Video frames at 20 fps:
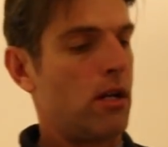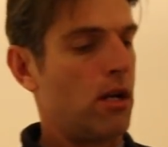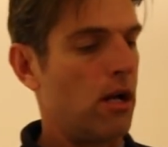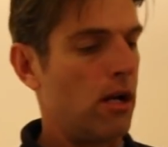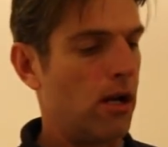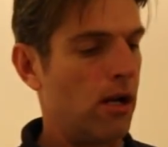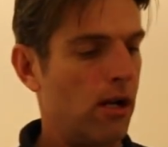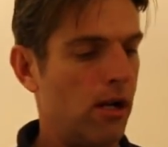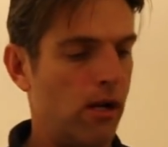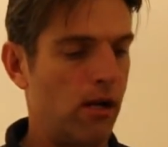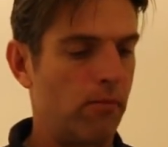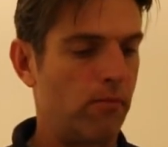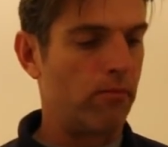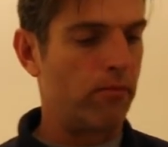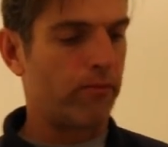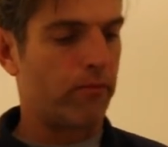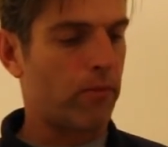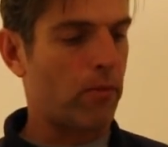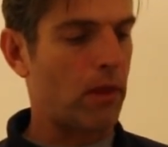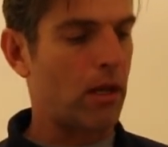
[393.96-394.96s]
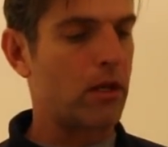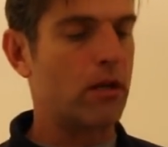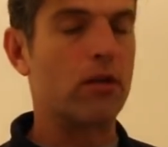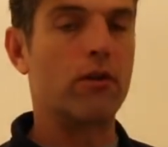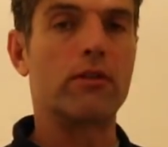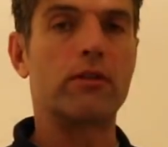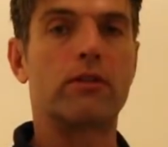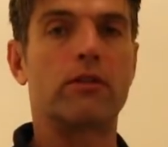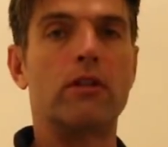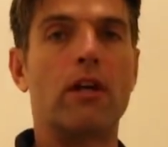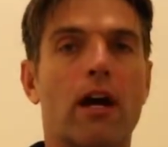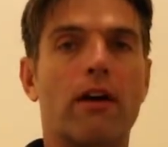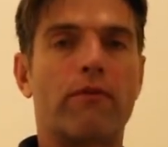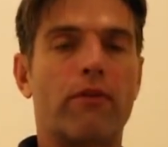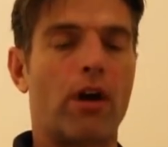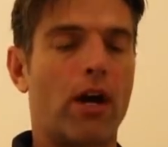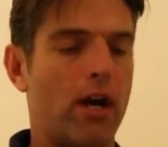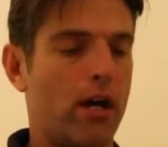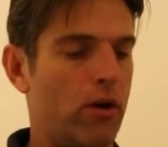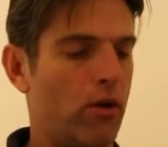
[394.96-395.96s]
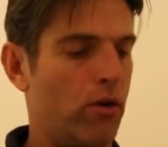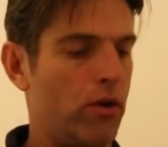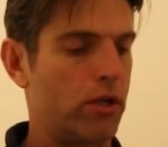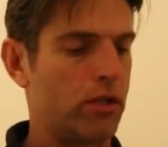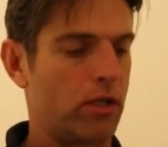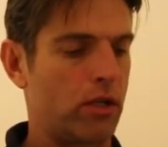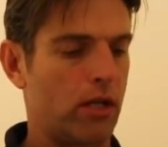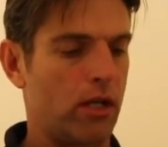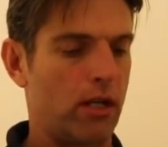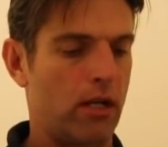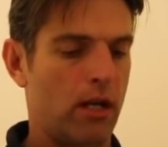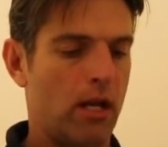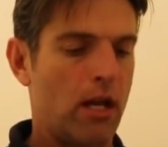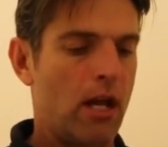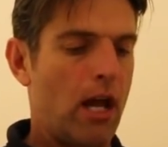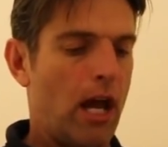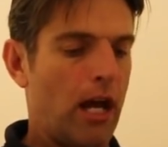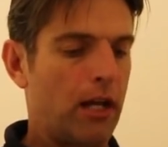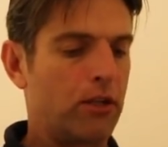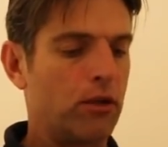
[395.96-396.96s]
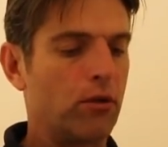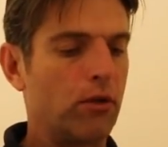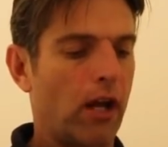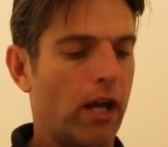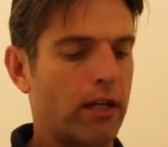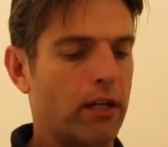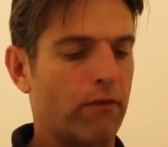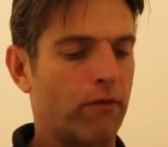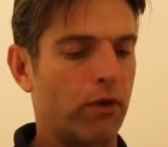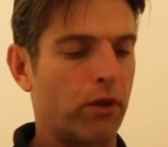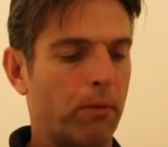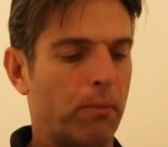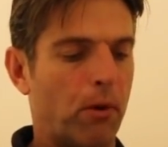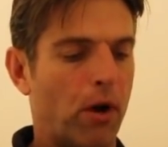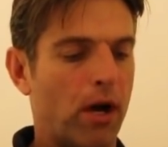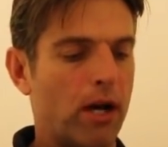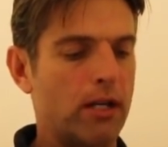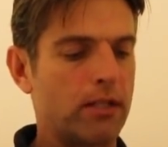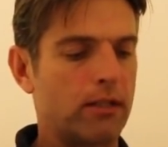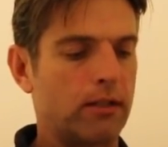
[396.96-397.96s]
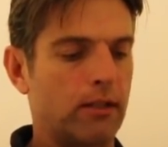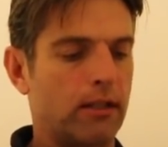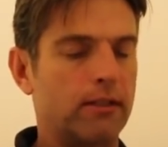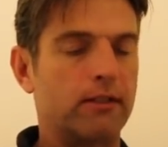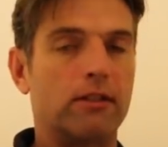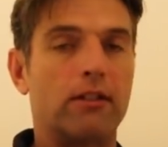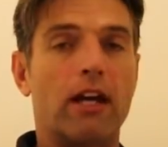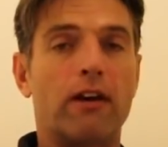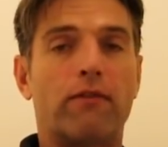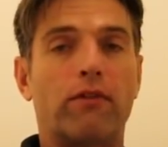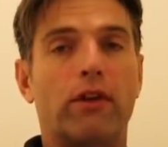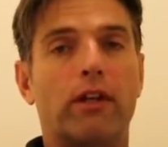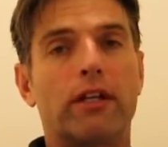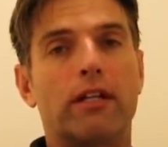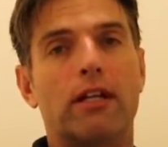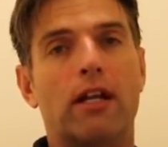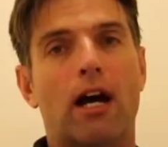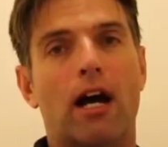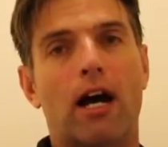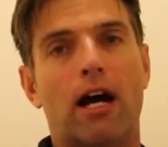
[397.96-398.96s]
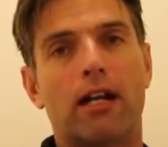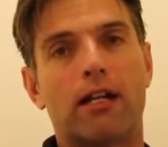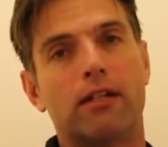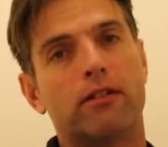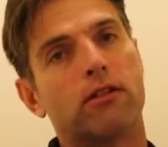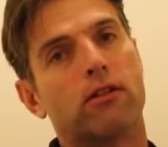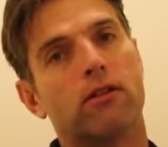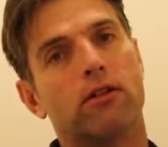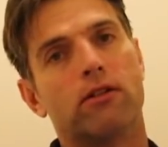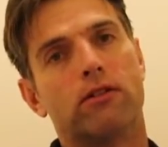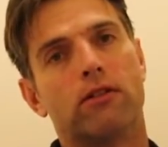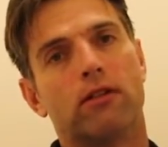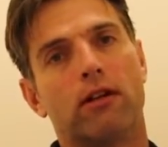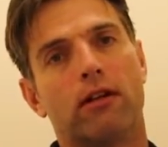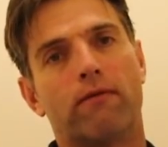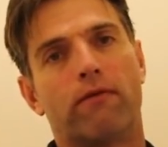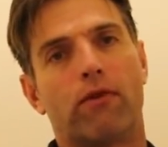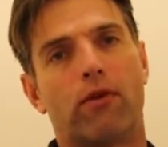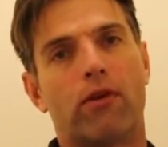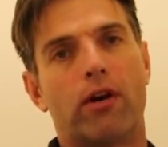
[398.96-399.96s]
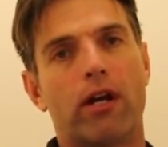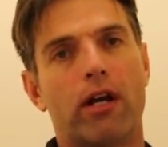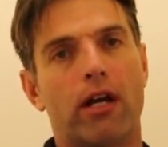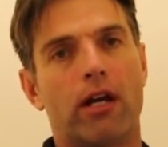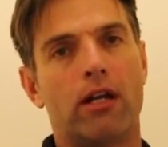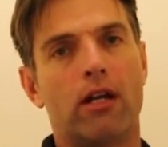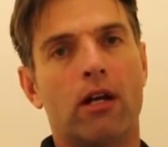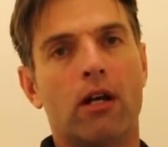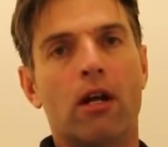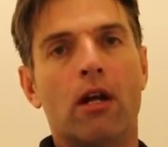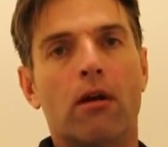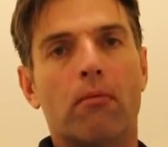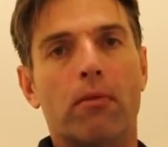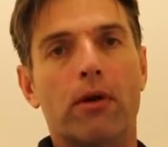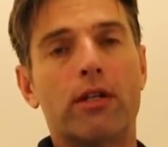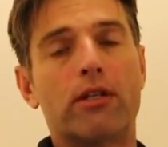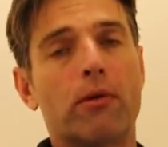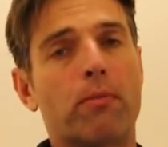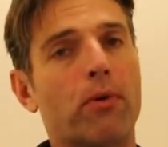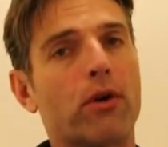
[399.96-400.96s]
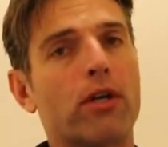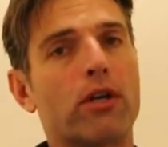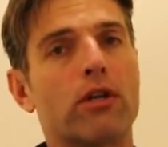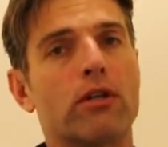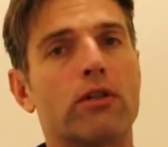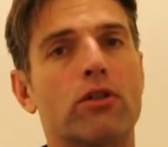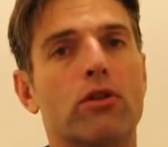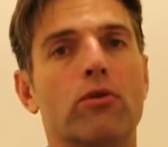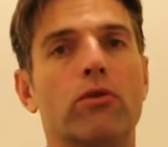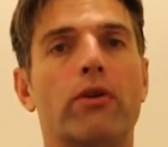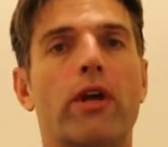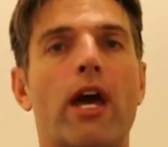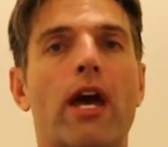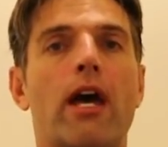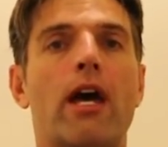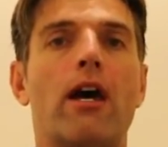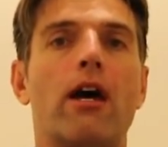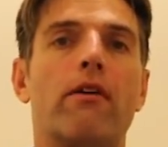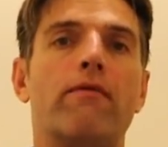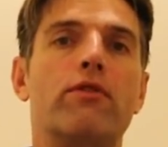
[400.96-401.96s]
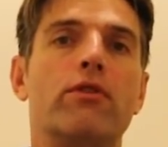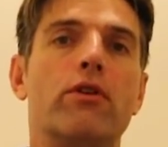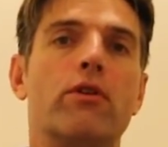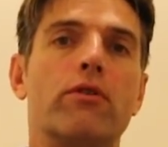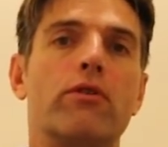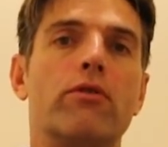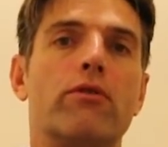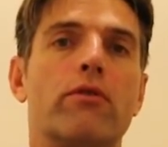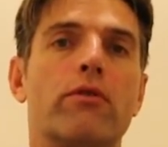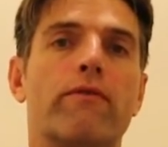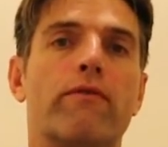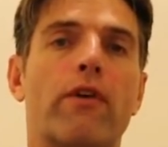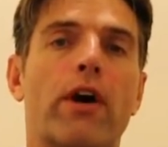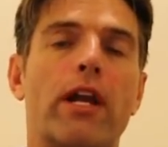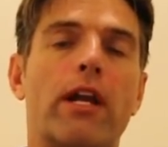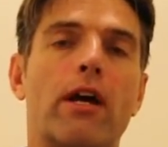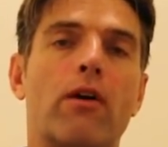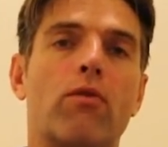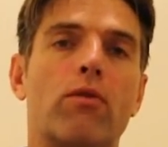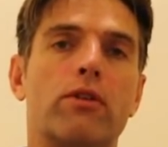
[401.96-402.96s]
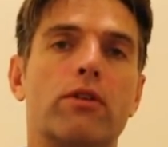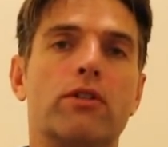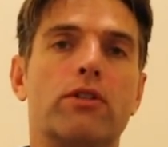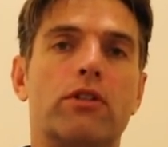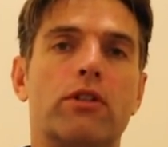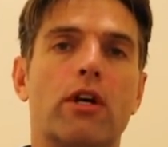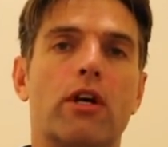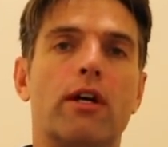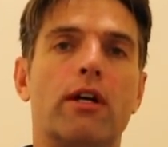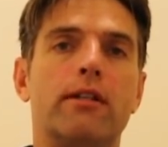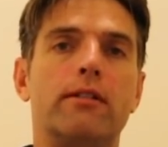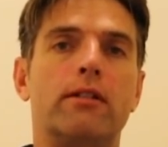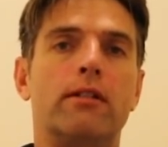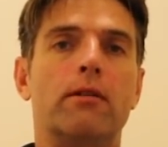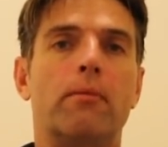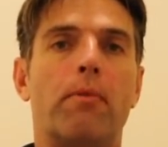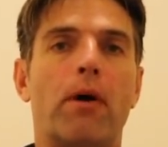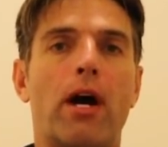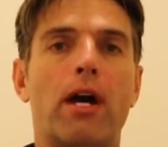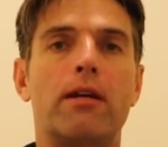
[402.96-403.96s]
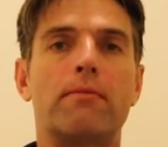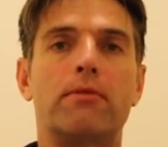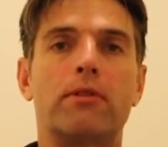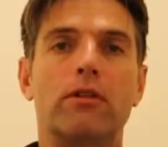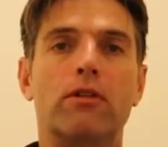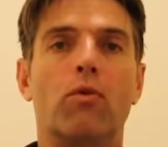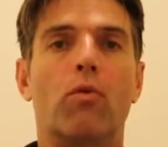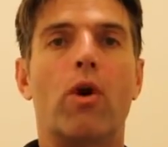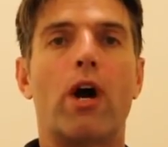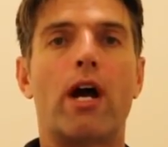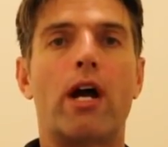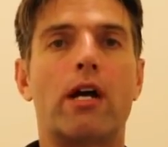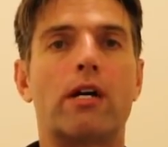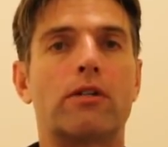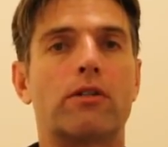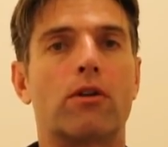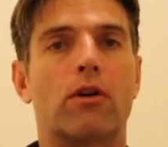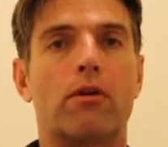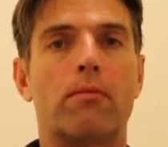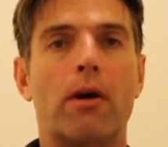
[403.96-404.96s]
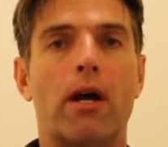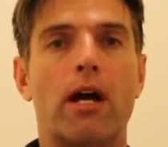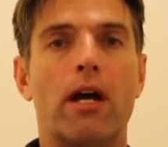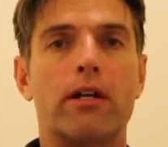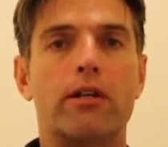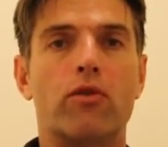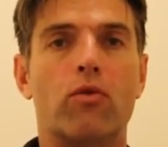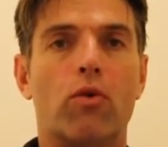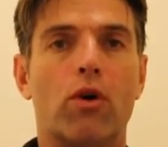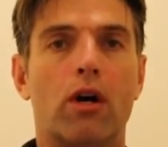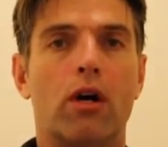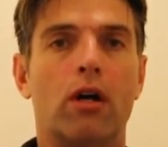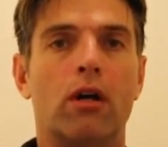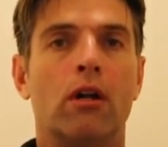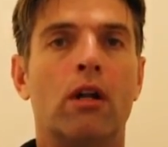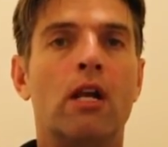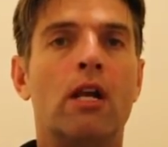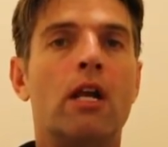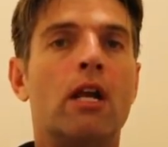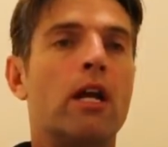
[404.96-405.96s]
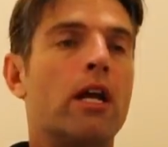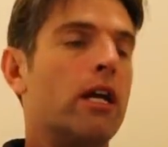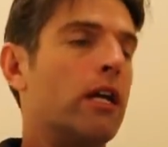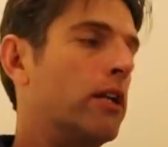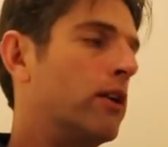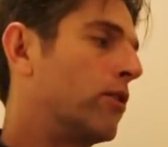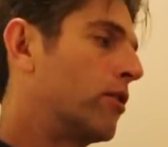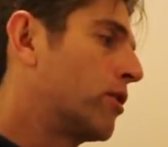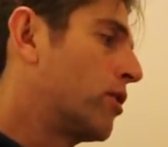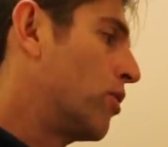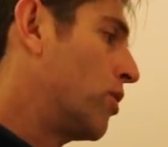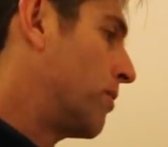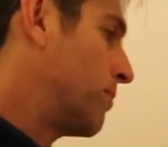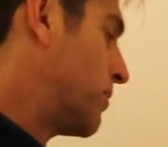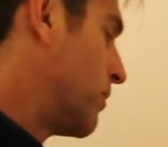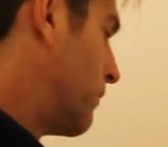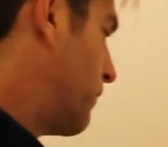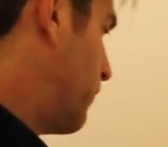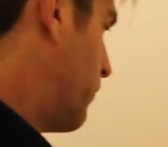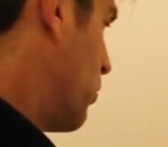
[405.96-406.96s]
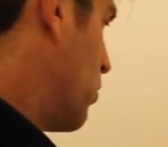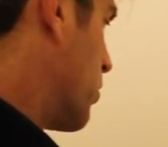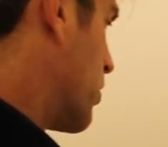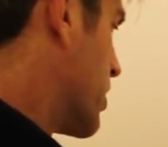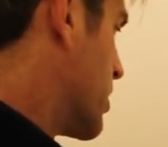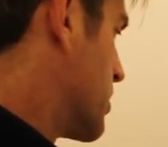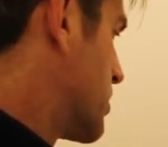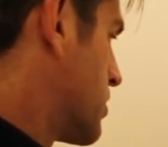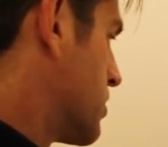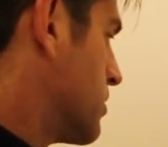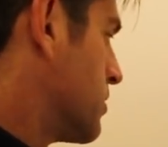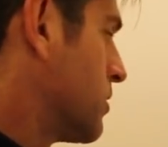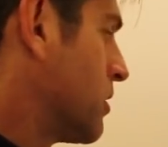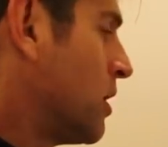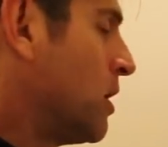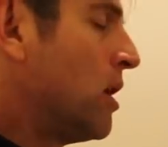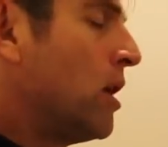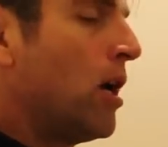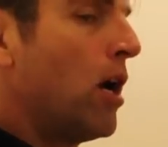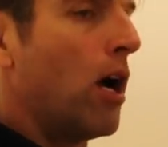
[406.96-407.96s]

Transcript: You know, it's not for iOS yet. I do like it for the price. It's definitely not as good as an infrared, but it's a pretty good tool to have. You know, you can find out where the studs and the pipes and the wires are behind your wall, and it'll go up to 4 inches.